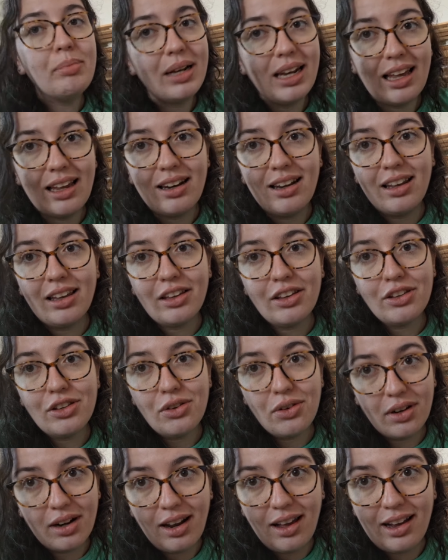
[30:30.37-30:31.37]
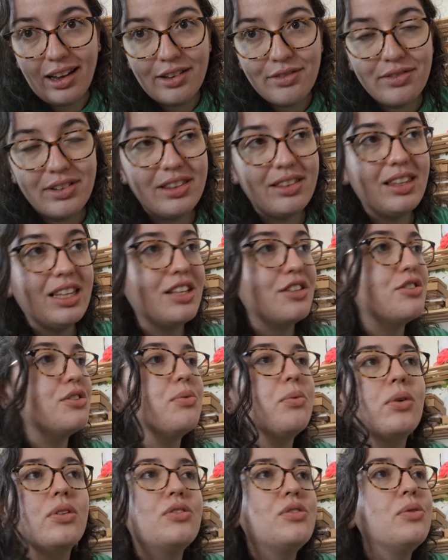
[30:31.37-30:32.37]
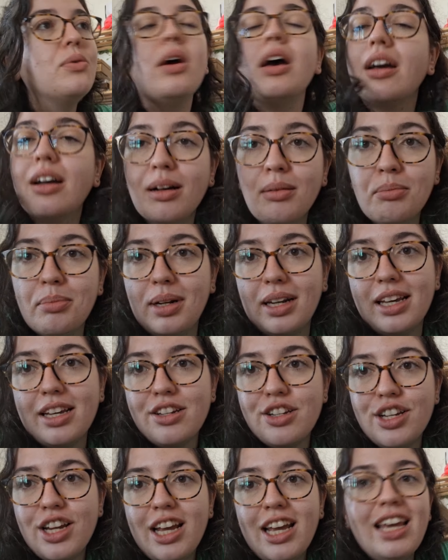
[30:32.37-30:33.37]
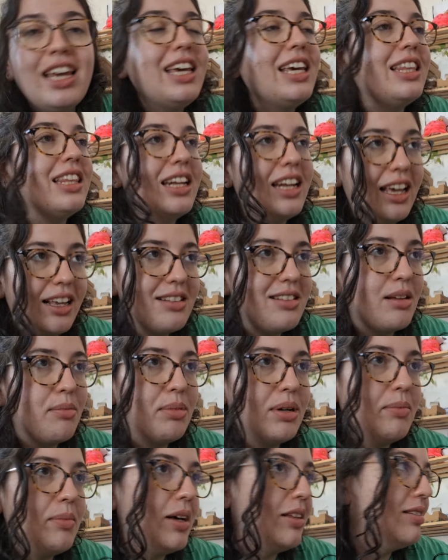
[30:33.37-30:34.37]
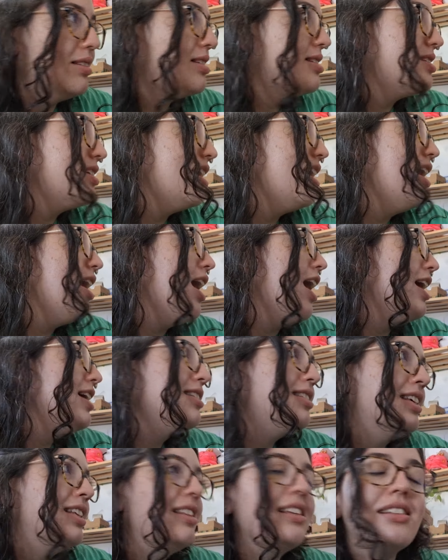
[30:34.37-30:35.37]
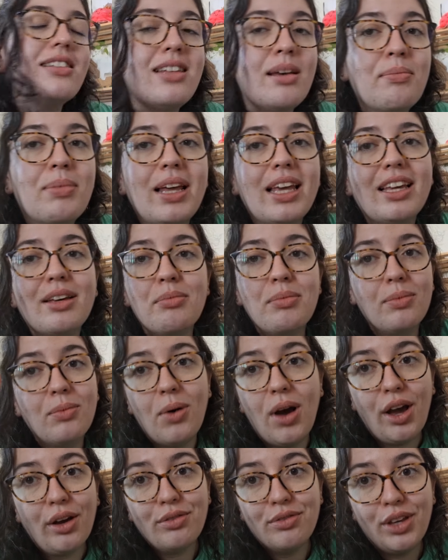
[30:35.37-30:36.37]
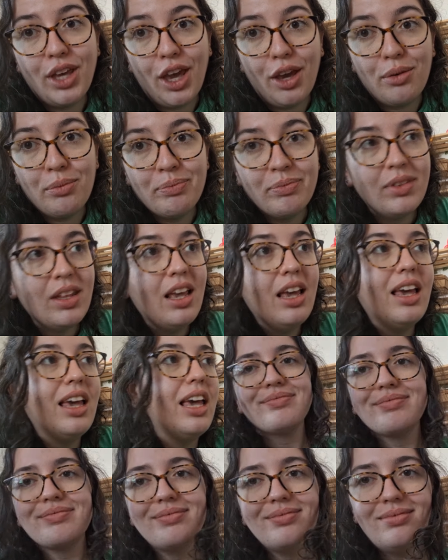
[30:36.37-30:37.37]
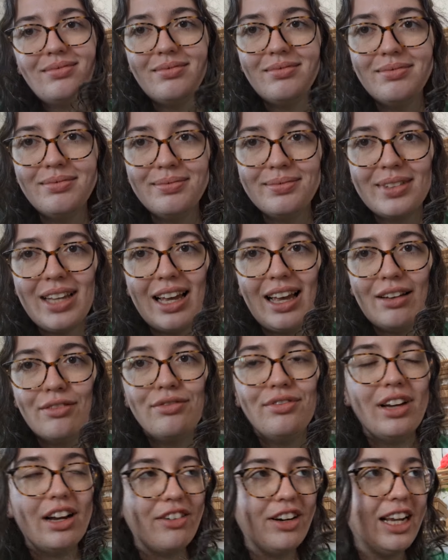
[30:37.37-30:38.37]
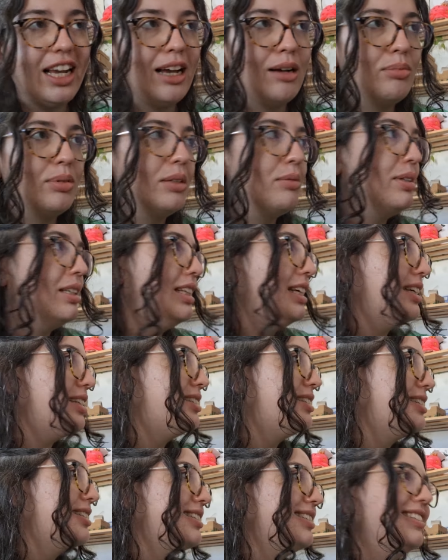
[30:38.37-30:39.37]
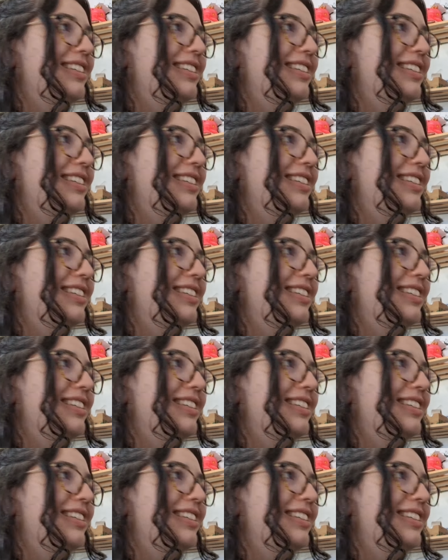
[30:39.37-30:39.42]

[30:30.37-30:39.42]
planning your life and things you want to accomplish in the next couple of months. I think this template can work for you. Very happy with this.